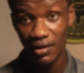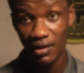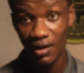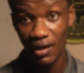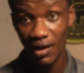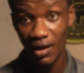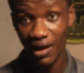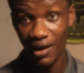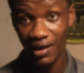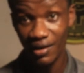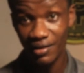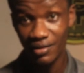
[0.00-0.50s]

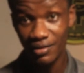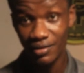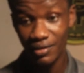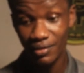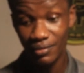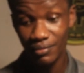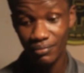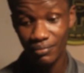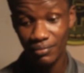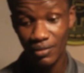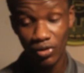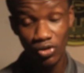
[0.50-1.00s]

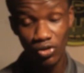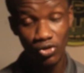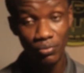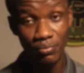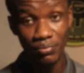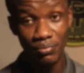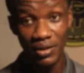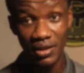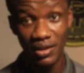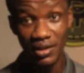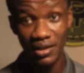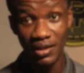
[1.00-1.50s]
and make you
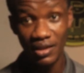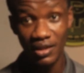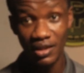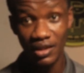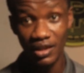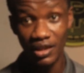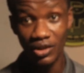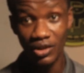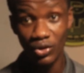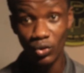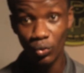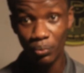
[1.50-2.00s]
be
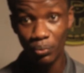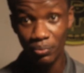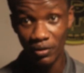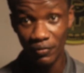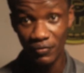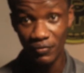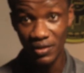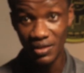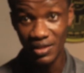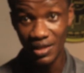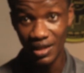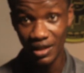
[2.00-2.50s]
in no
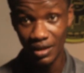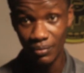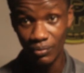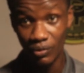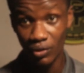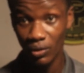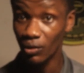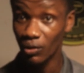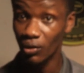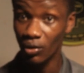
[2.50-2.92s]
profit anymore,